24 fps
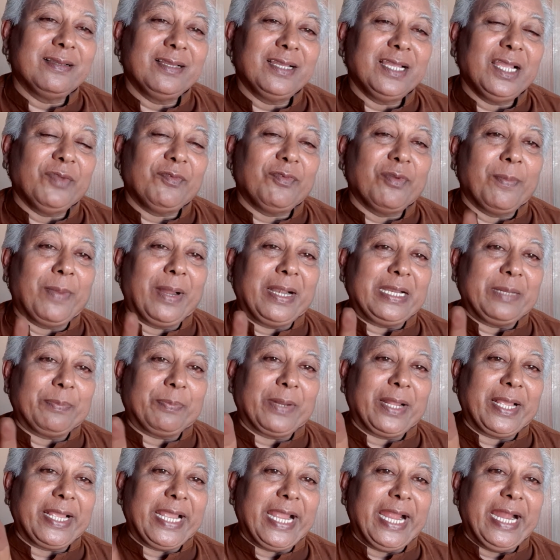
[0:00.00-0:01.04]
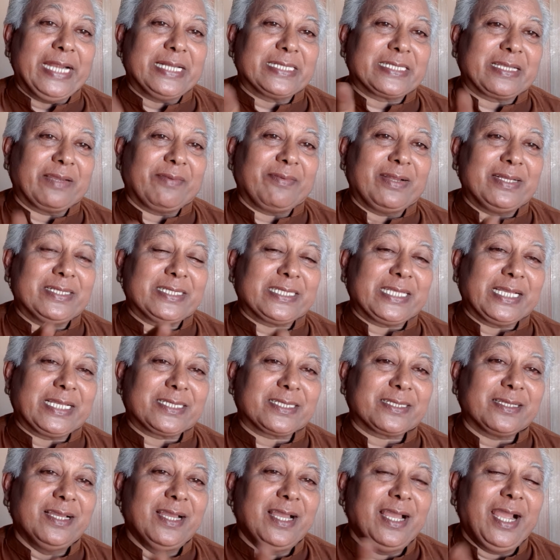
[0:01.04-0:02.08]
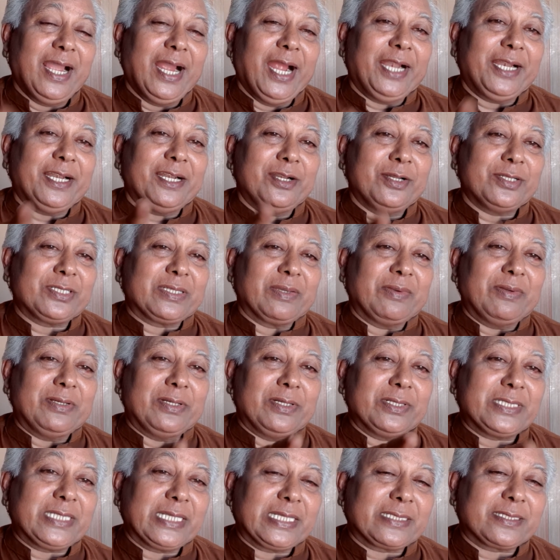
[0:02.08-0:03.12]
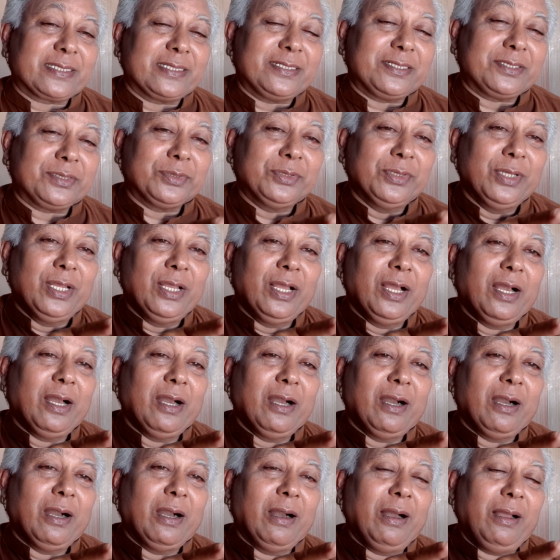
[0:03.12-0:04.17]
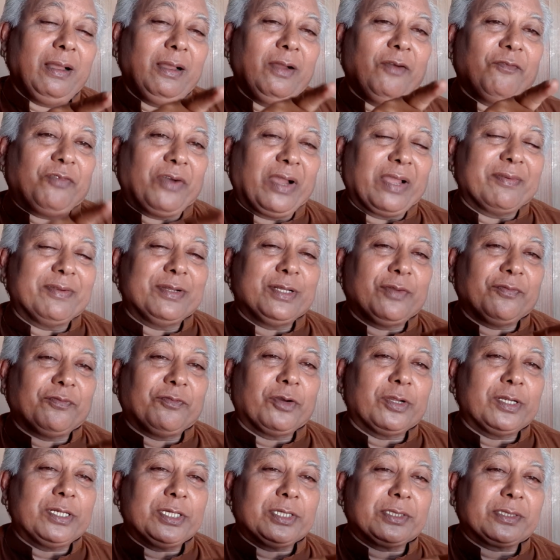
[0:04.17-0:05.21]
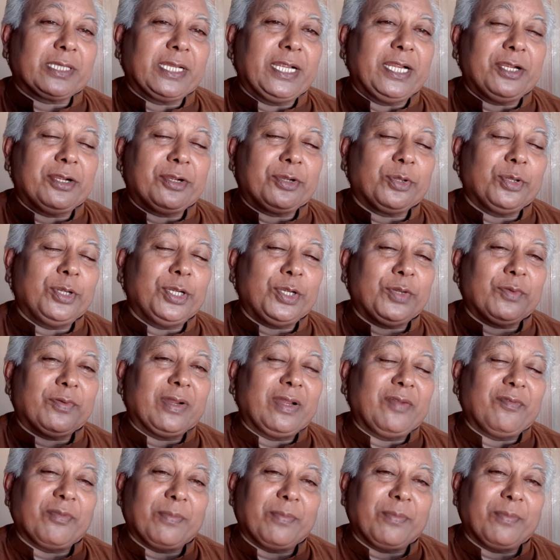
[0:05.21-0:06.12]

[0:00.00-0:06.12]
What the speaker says: If you multiply 8, 7, 6, 8 into 7 into 6 into 5 into 4 into 3 into 2 into 1, if you